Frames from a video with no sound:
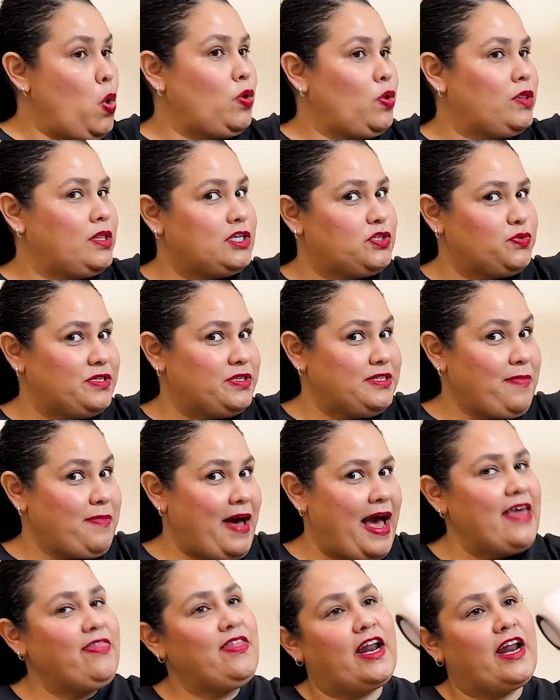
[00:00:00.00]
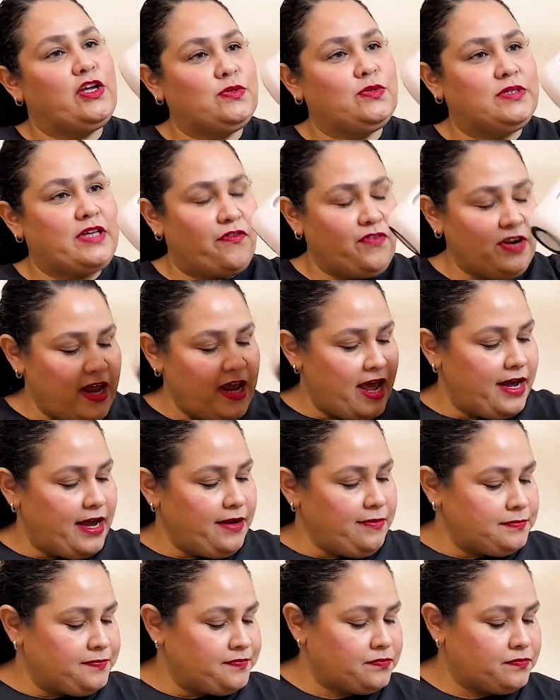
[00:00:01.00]
This one's mine that I use every
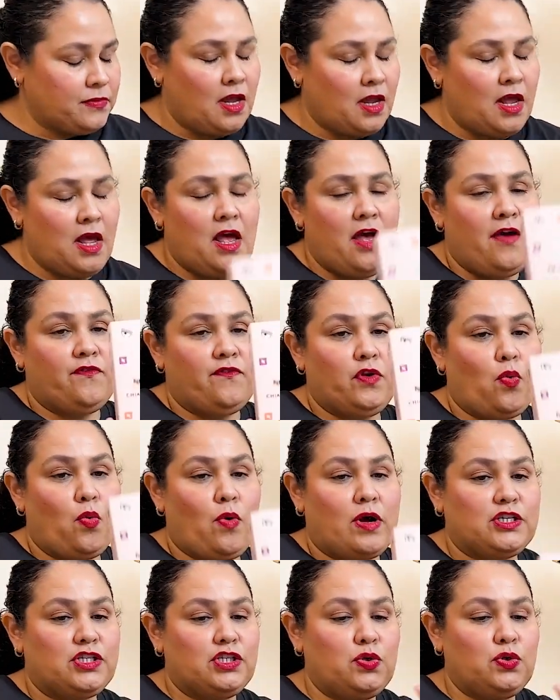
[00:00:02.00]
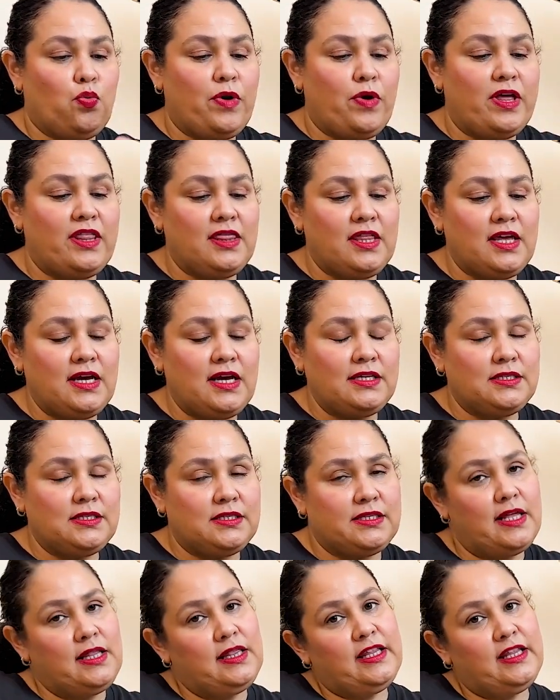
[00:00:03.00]
day. If you want to win this,
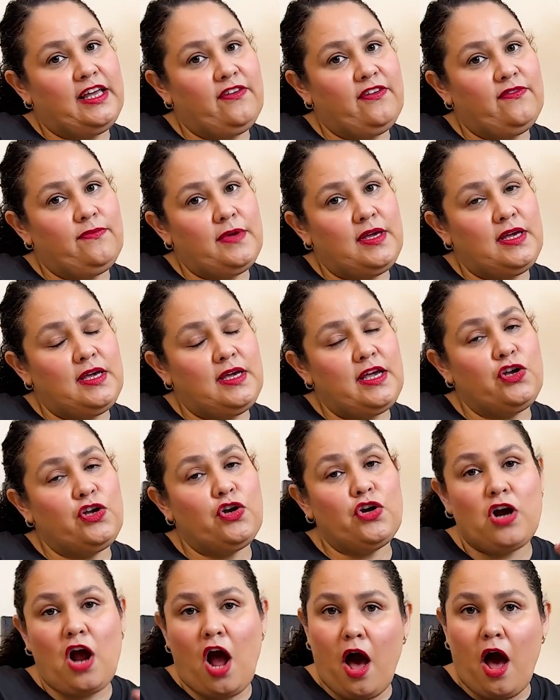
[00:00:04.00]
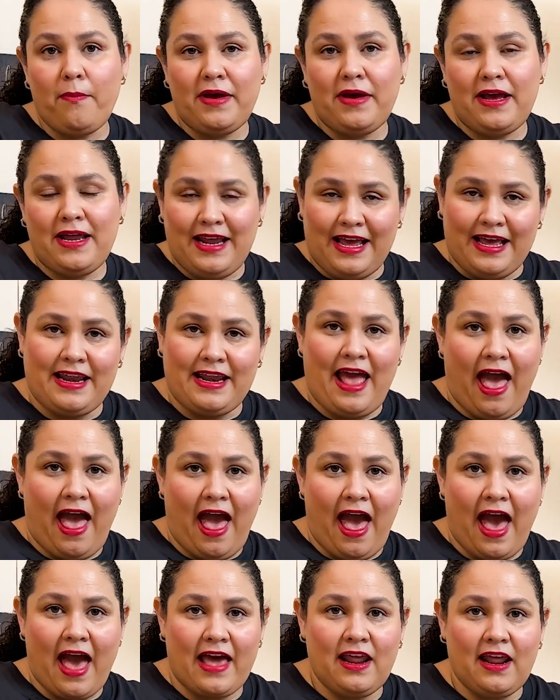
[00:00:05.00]
then leave me your comment and
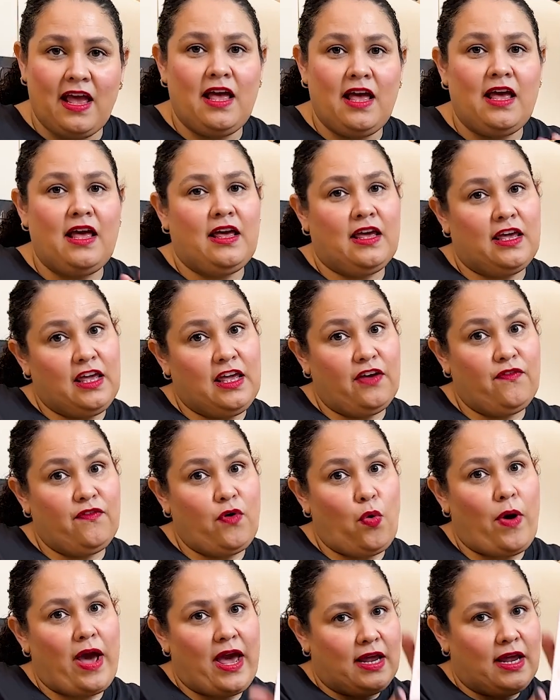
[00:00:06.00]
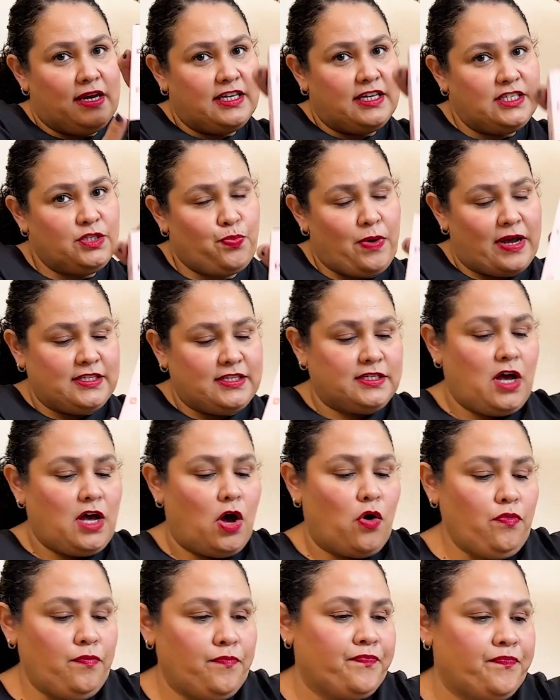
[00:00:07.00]
add giveaway
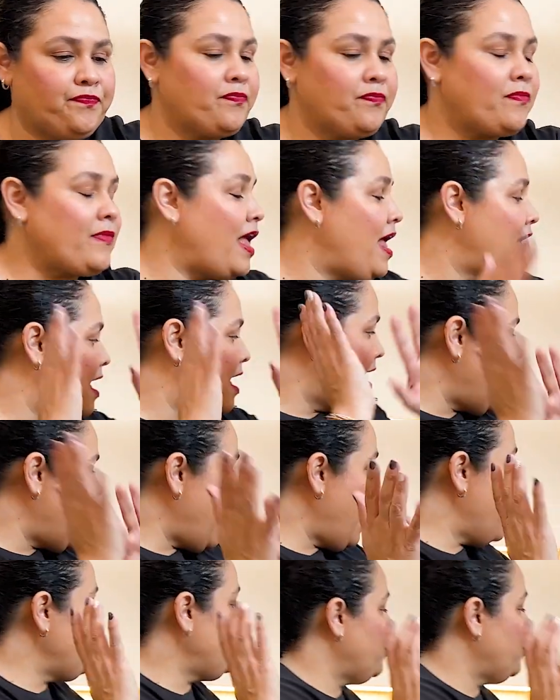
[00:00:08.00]
Nespresso. And